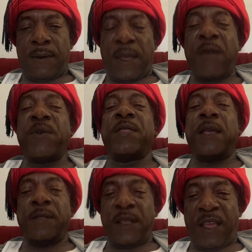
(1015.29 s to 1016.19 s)

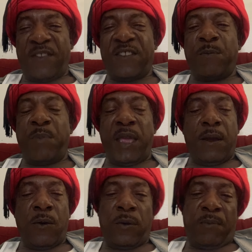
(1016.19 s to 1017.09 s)
Everything that I
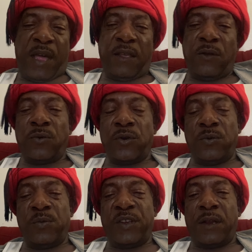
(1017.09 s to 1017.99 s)
speak on my
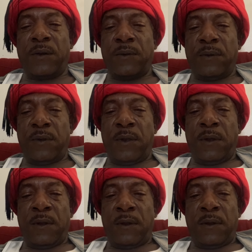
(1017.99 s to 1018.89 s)
YouTube channel
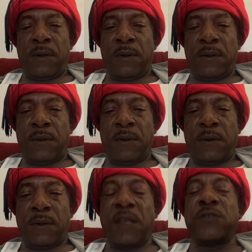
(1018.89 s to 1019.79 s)

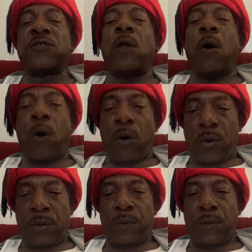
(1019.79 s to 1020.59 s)
is law.